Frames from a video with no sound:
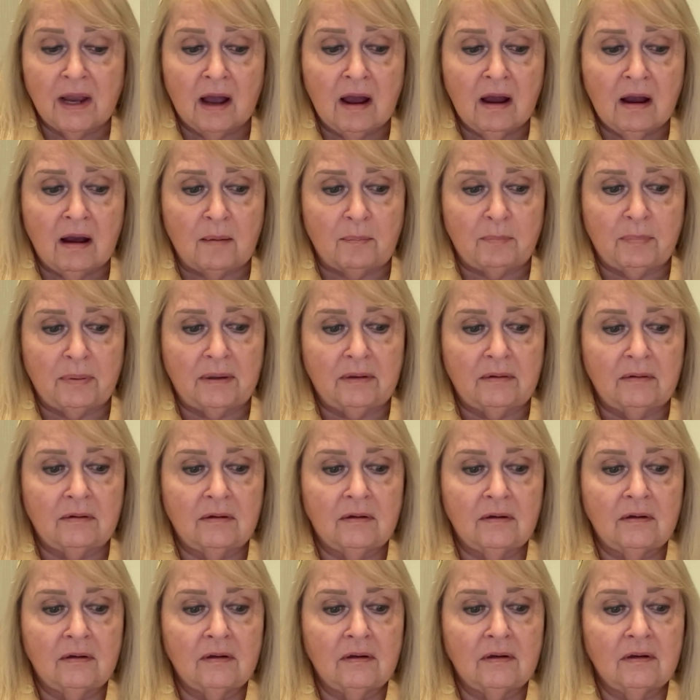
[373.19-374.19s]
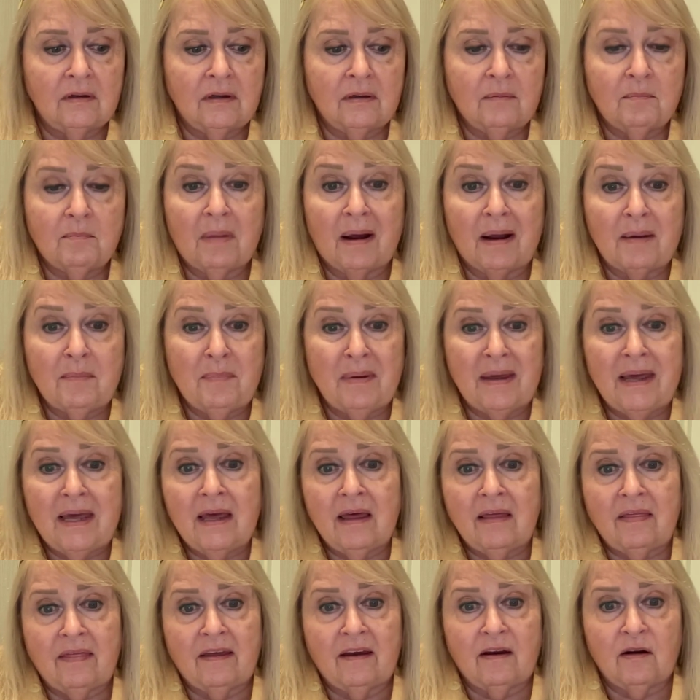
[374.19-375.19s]
up, by
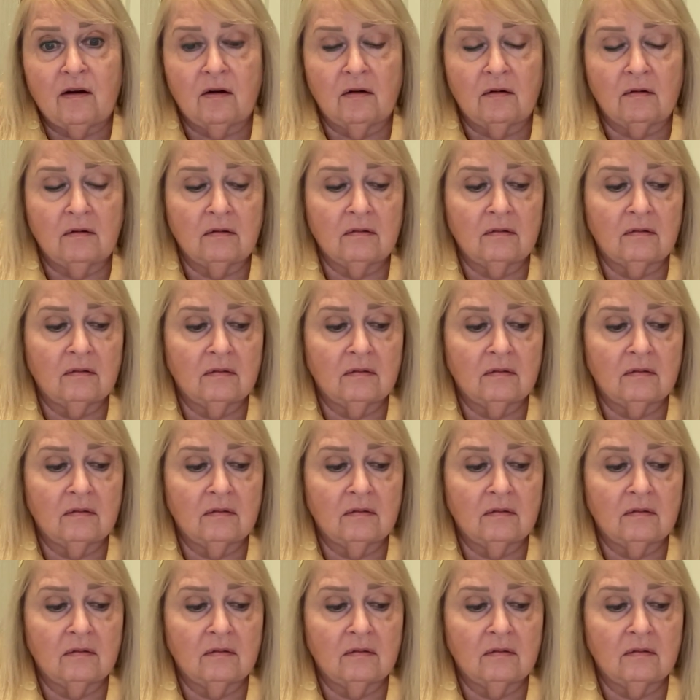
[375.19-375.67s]
being there.